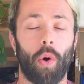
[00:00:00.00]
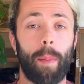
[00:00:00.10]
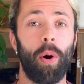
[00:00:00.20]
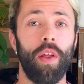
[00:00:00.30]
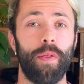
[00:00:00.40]
I
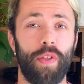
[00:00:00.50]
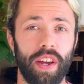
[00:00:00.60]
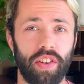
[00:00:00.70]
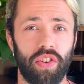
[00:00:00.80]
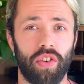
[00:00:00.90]
put
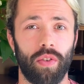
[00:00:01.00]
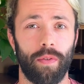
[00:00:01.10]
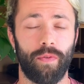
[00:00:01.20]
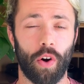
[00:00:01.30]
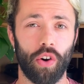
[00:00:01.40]
this
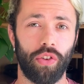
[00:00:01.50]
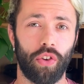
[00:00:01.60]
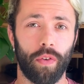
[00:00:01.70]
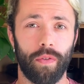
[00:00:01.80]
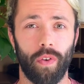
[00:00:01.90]
first
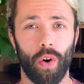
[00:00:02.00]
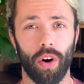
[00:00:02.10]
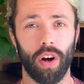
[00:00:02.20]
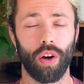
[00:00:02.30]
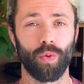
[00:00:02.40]

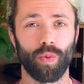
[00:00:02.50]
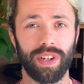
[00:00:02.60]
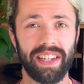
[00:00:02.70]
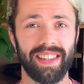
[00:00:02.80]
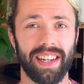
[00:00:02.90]
for a
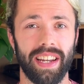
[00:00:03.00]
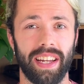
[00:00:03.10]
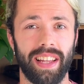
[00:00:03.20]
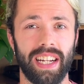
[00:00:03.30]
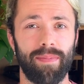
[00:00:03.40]
reason,
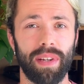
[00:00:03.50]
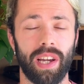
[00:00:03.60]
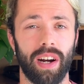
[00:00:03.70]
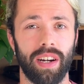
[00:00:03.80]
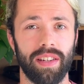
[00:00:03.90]
and that's
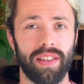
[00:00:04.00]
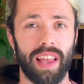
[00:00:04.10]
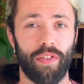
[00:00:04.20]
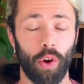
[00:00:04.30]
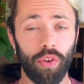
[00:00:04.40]
because
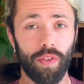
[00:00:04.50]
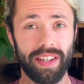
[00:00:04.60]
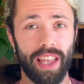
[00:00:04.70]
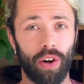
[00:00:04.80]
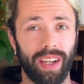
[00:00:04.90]
that those of us
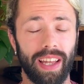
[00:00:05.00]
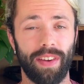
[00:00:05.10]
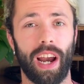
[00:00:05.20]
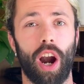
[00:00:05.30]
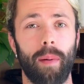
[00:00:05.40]
that are
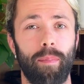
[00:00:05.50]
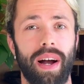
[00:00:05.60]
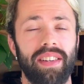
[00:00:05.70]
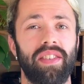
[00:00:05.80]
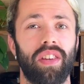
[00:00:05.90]
living our
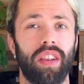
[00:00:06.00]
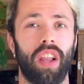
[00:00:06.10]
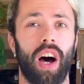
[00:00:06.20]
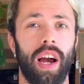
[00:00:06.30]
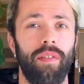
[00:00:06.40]
best
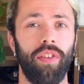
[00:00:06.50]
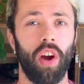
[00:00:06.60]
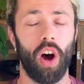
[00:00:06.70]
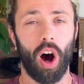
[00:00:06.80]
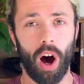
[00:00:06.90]
lives
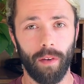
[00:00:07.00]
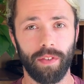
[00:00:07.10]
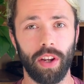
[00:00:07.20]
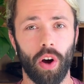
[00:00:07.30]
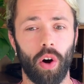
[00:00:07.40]

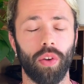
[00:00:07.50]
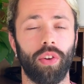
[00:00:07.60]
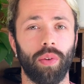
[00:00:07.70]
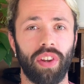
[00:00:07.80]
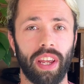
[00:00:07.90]
often
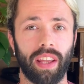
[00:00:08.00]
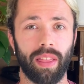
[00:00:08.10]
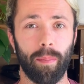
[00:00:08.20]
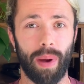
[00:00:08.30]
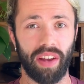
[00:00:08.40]
also take
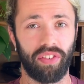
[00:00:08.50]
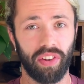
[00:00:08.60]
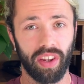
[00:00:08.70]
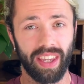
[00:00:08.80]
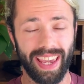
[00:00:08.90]
the best
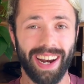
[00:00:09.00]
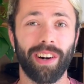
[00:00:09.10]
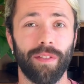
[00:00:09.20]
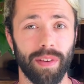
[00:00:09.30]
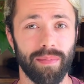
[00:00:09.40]
care
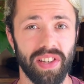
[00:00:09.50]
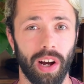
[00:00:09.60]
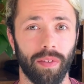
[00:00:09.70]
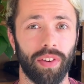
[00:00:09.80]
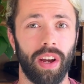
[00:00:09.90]
of
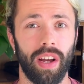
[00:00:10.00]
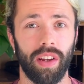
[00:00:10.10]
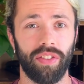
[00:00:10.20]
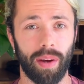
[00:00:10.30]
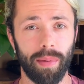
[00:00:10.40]
themselves.
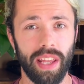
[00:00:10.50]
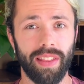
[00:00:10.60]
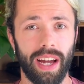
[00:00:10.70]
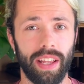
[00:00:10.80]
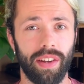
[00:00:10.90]
Somebody
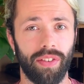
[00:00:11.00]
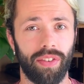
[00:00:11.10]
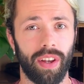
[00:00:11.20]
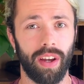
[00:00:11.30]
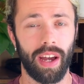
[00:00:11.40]
that
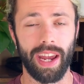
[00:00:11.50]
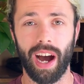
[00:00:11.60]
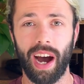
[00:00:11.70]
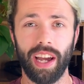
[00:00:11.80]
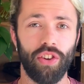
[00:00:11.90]
is a
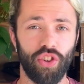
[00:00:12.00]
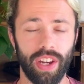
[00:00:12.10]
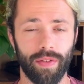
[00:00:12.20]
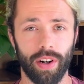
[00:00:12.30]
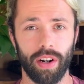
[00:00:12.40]
high
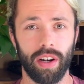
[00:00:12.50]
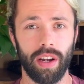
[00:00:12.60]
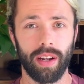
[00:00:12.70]
achiever